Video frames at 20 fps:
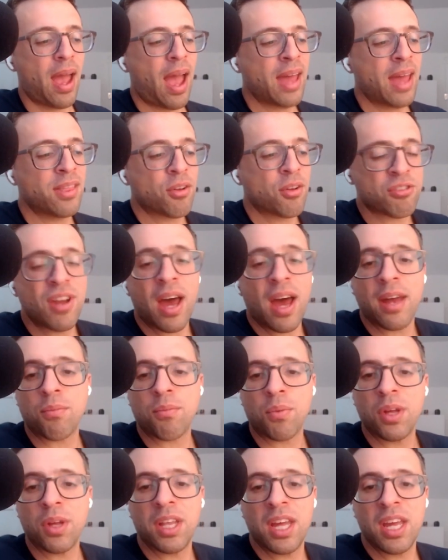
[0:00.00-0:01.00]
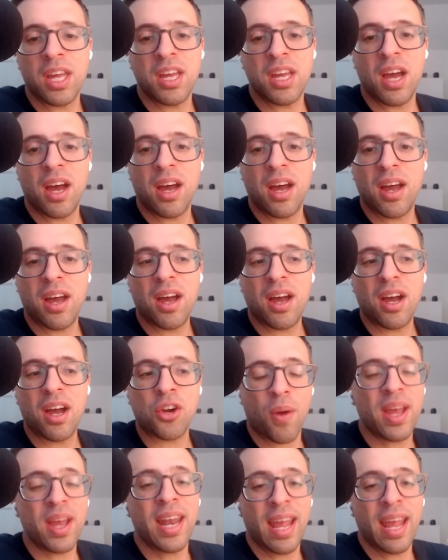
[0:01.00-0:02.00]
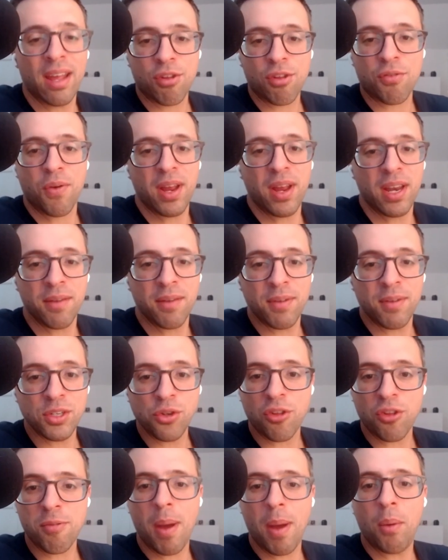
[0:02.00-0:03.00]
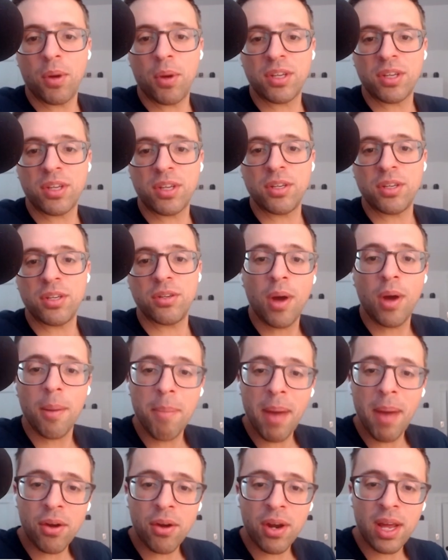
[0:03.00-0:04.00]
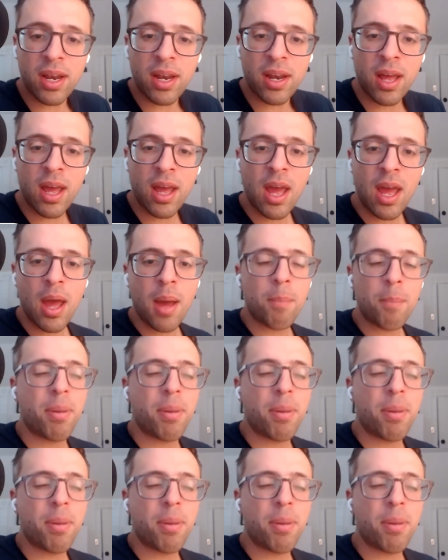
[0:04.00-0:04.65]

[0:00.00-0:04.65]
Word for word: and there's not really great answers for individuals about what to do about it